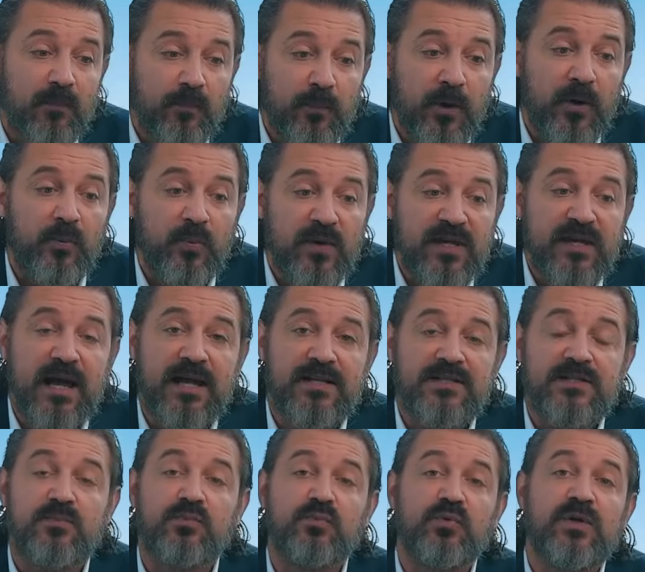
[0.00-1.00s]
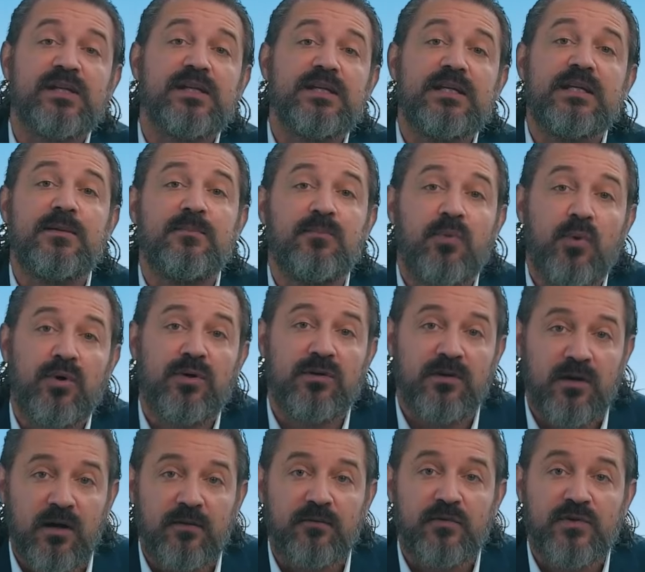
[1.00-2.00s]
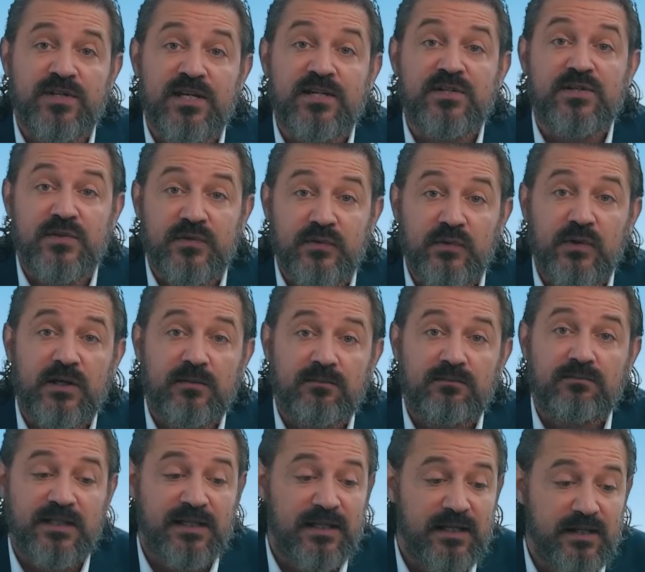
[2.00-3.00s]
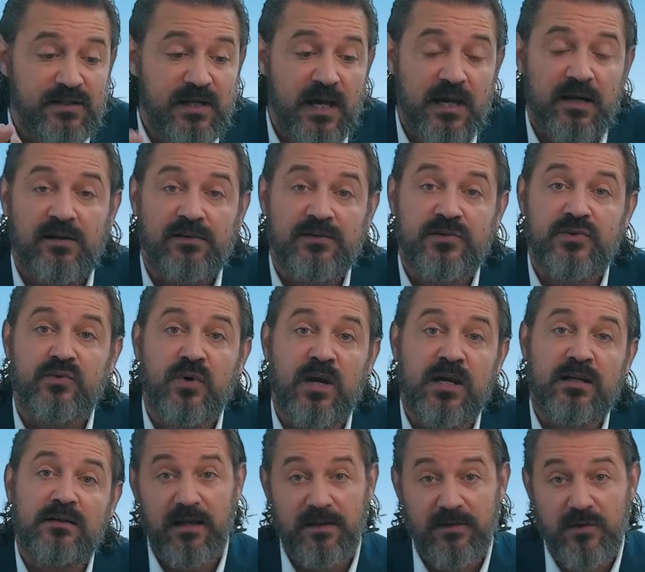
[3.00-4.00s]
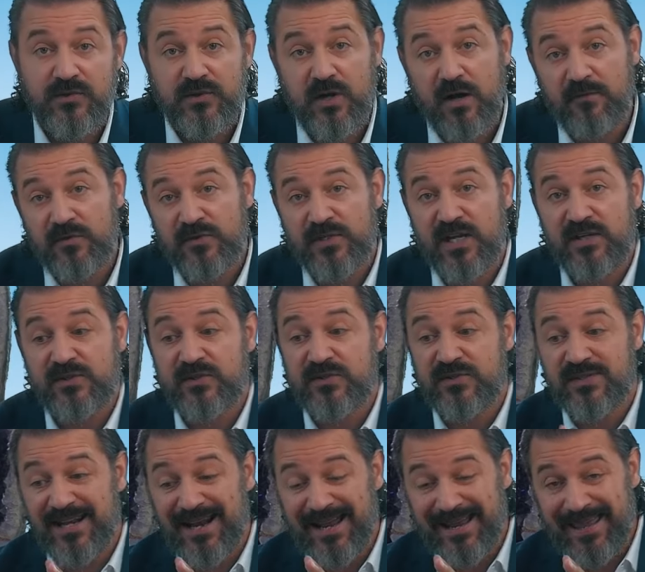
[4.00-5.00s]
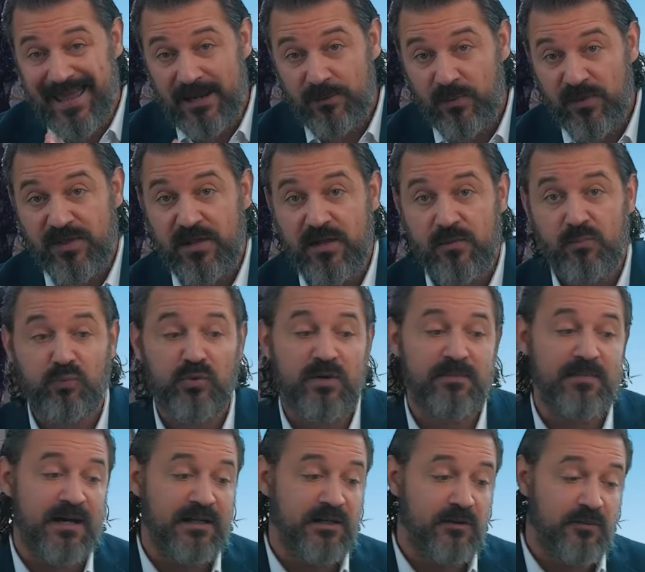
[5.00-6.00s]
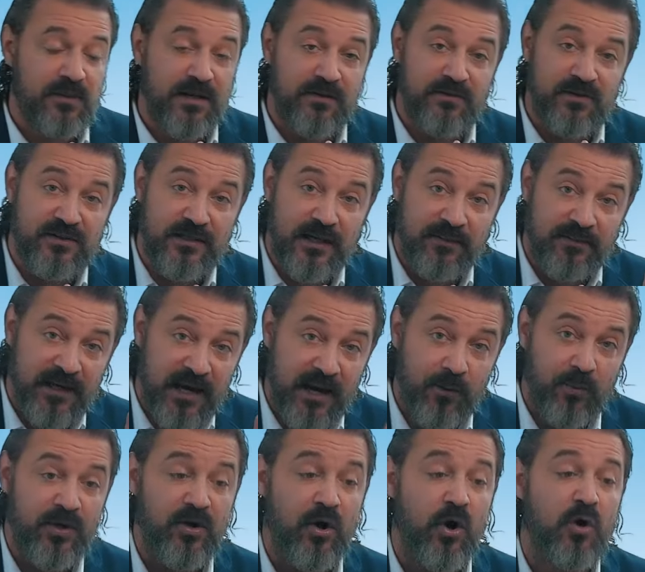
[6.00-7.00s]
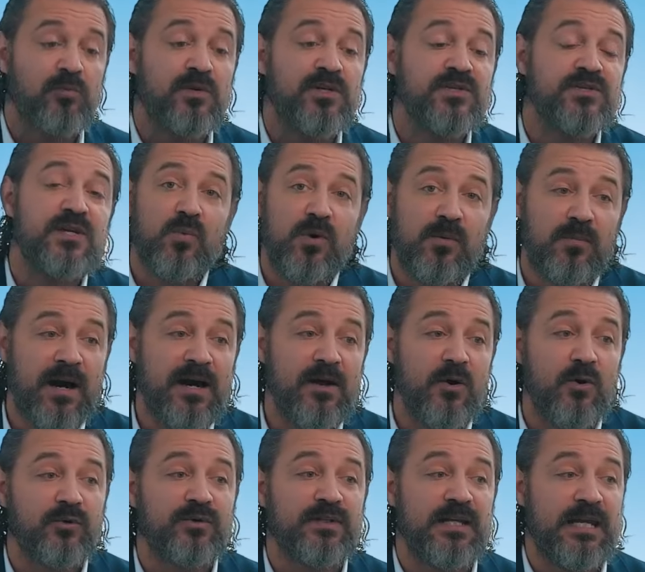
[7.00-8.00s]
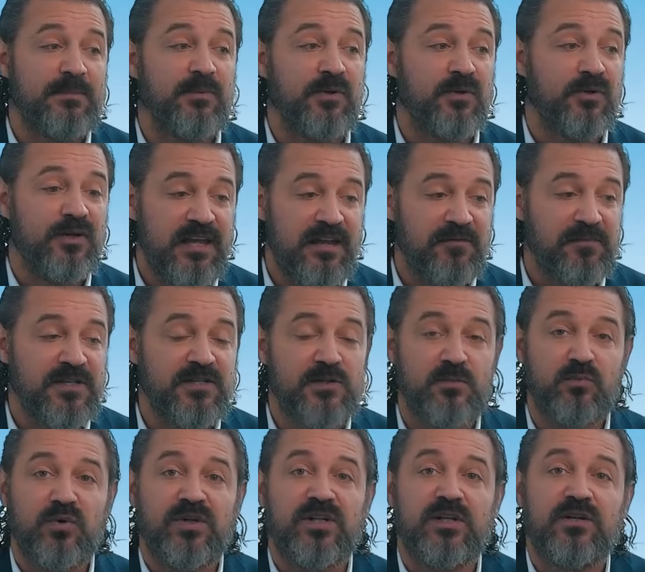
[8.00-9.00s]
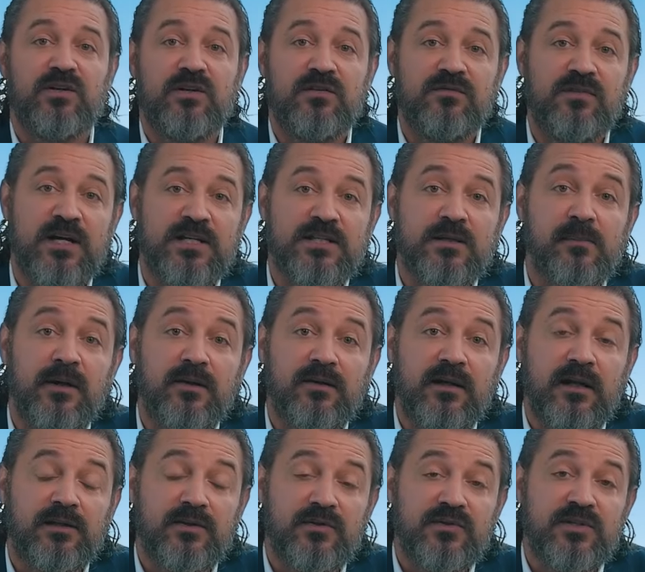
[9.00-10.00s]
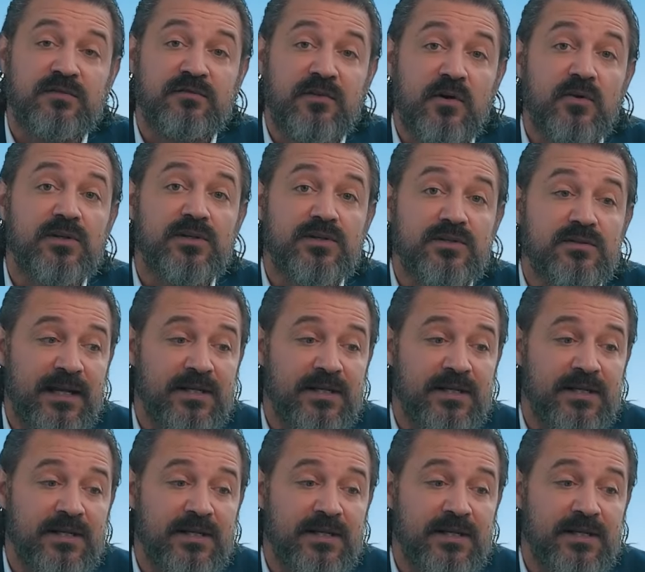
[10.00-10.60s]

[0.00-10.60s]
But we had some really important conversations for him to get his head on straight. And those conversations that I had with him reminded me of the time that I went homeless, where my old neighbor gave me some really good advice about not losing focus.